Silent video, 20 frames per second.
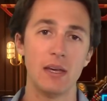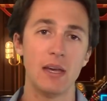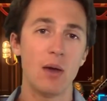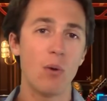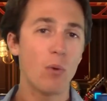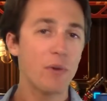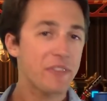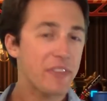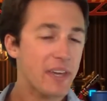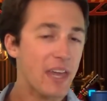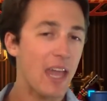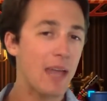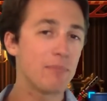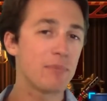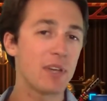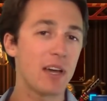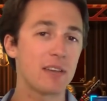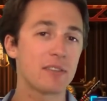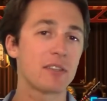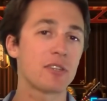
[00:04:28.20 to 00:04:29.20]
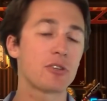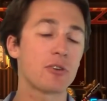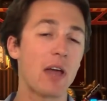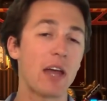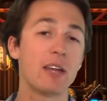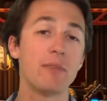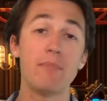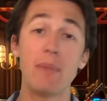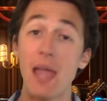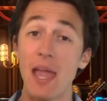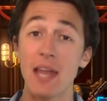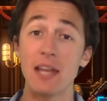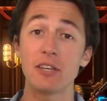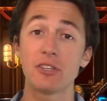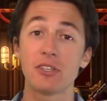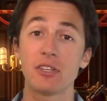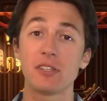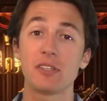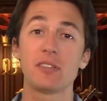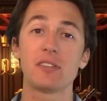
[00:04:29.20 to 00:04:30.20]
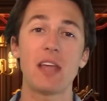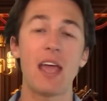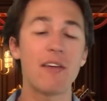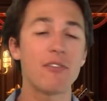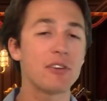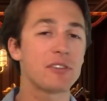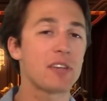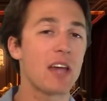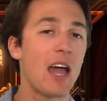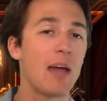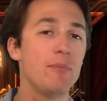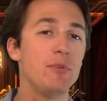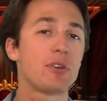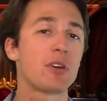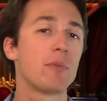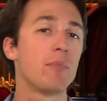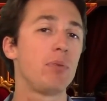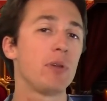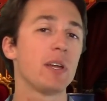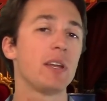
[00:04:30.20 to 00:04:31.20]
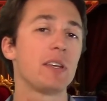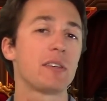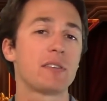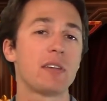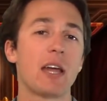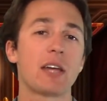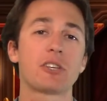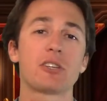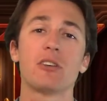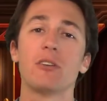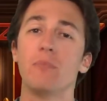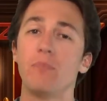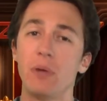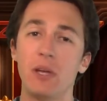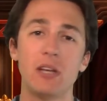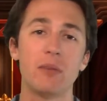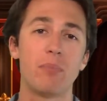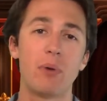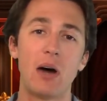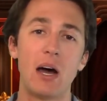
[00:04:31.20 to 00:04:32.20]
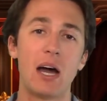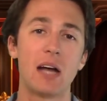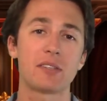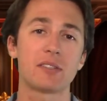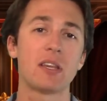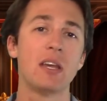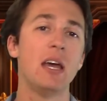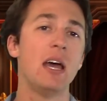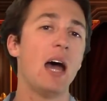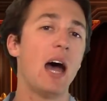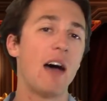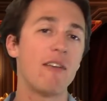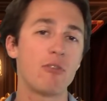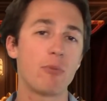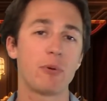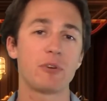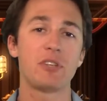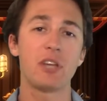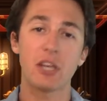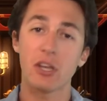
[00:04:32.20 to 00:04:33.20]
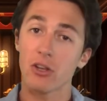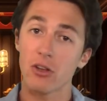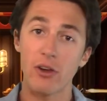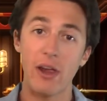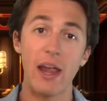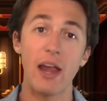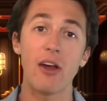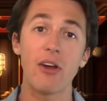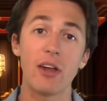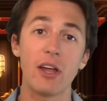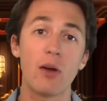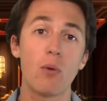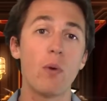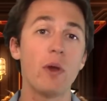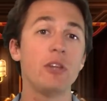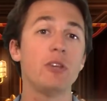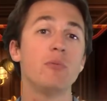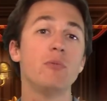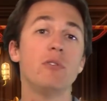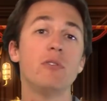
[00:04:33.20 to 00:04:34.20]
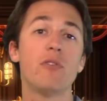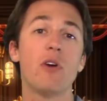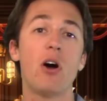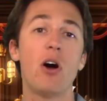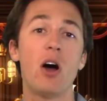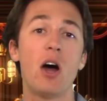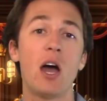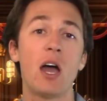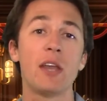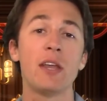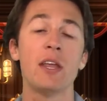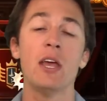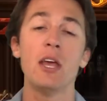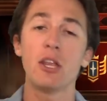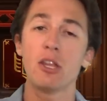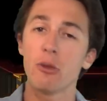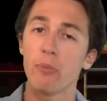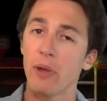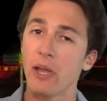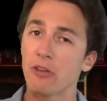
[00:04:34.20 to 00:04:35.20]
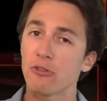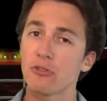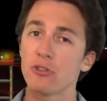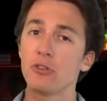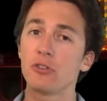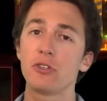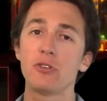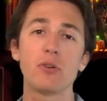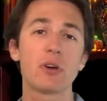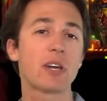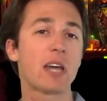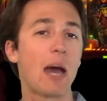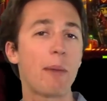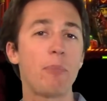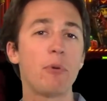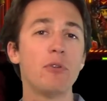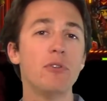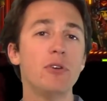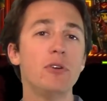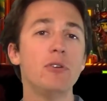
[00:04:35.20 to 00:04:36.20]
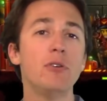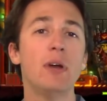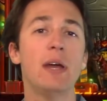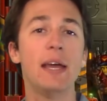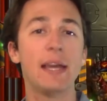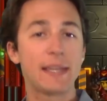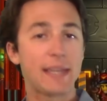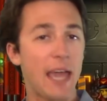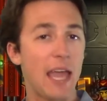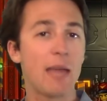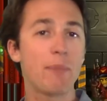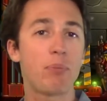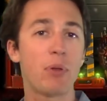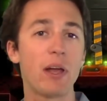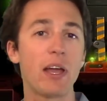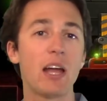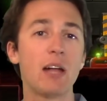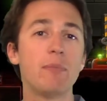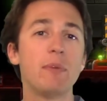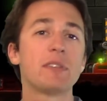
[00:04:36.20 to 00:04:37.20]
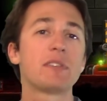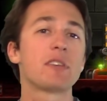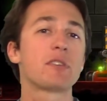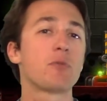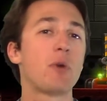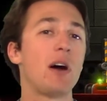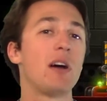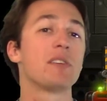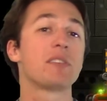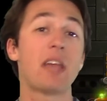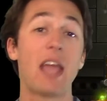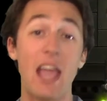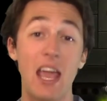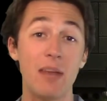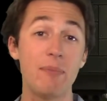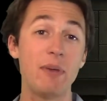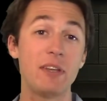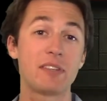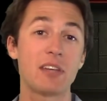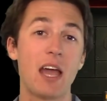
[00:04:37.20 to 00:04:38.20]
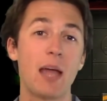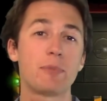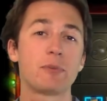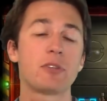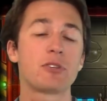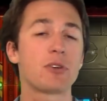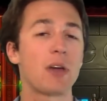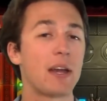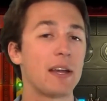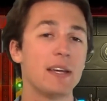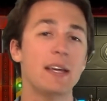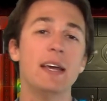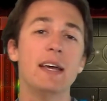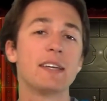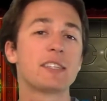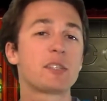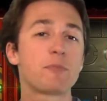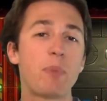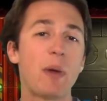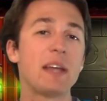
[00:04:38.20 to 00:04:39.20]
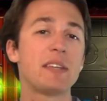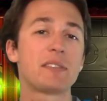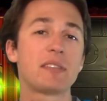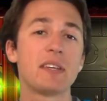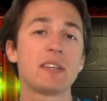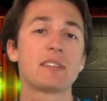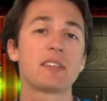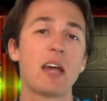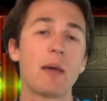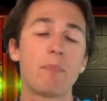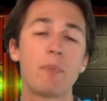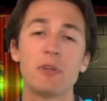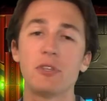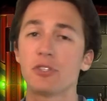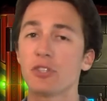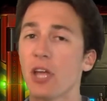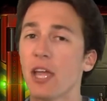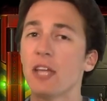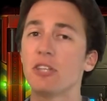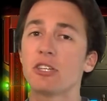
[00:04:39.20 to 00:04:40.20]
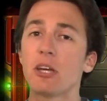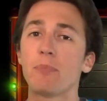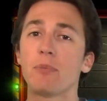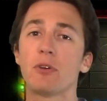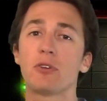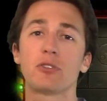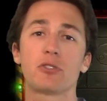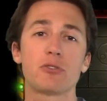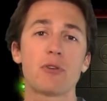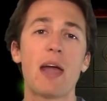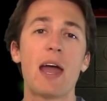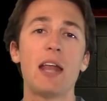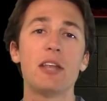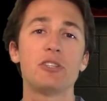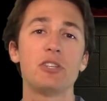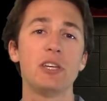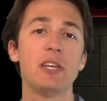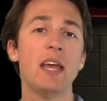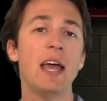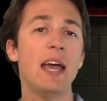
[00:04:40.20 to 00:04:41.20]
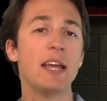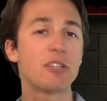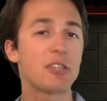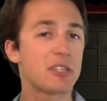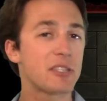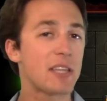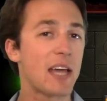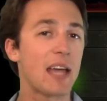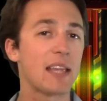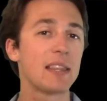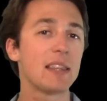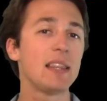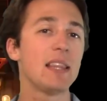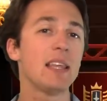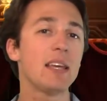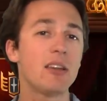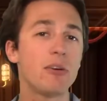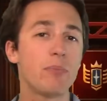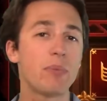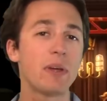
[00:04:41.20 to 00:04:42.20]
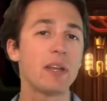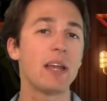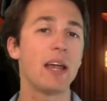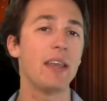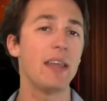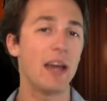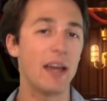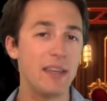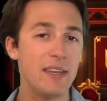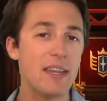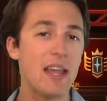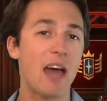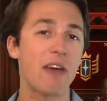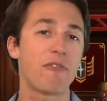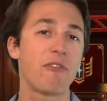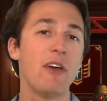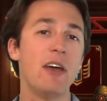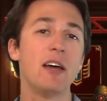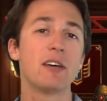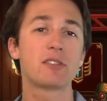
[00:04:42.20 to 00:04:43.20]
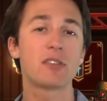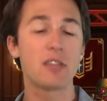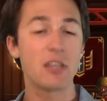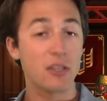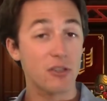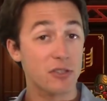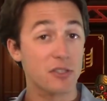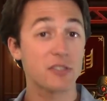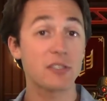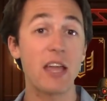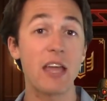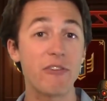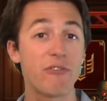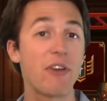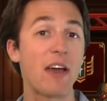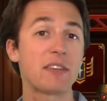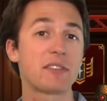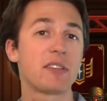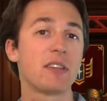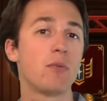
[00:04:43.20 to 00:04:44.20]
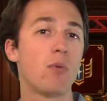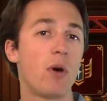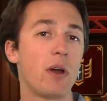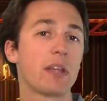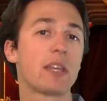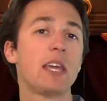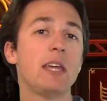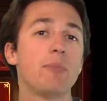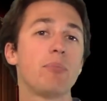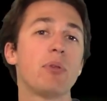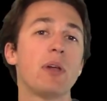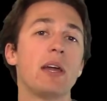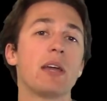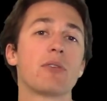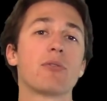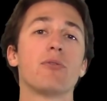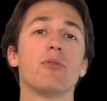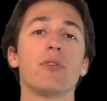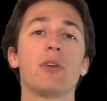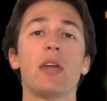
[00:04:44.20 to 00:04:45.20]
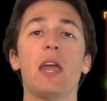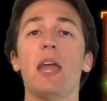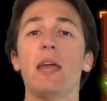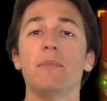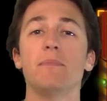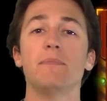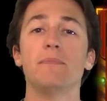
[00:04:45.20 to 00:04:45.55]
What the game does to try to manage this is every time you complete a section and beat a boss of a particular area, when you move on, you'll be introduced to a couple new gameplay elements as well as enemy types to try to spice things up and change up your strategy just that little bit enough so that you'll stay vested and want to keep playing through the game.